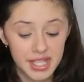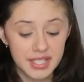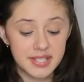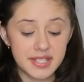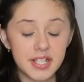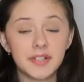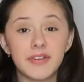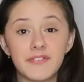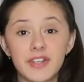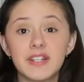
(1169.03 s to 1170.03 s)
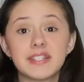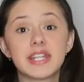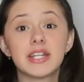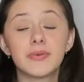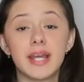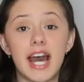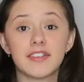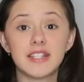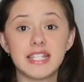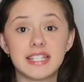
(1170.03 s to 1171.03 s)
So in figure skating, we
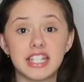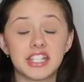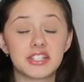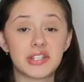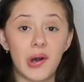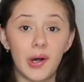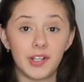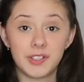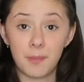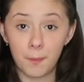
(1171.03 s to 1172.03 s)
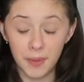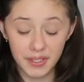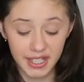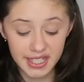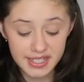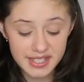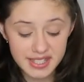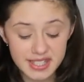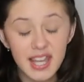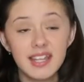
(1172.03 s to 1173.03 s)
have these things called
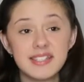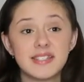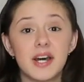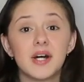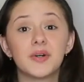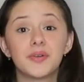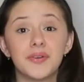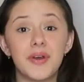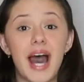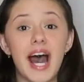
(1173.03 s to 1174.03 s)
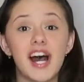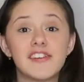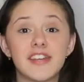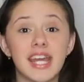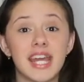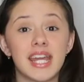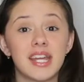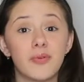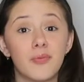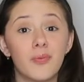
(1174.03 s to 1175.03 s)
bullets. So you have
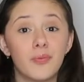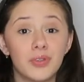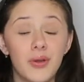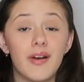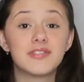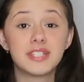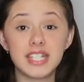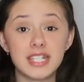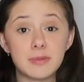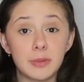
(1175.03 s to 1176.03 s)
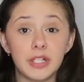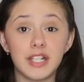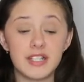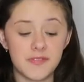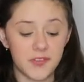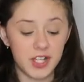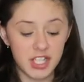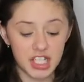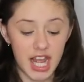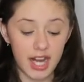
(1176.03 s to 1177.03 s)
a you have six bullets for
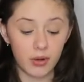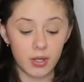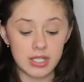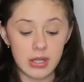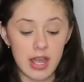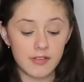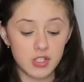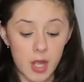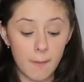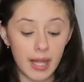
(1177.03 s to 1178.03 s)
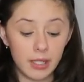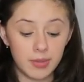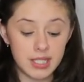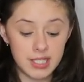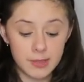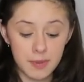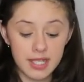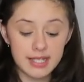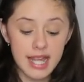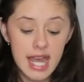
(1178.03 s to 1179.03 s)
each category. So you have jump elements,
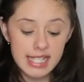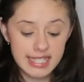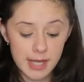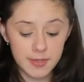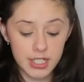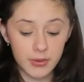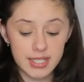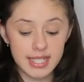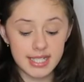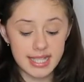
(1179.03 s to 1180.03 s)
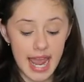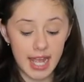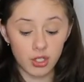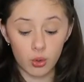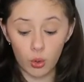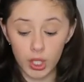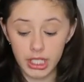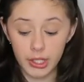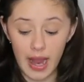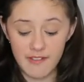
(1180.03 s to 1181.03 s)
spins, step sequences, and
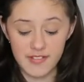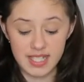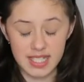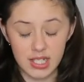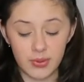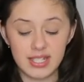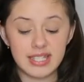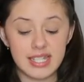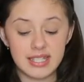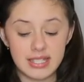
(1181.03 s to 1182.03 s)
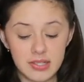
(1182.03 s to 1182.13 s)
choreographic sequences.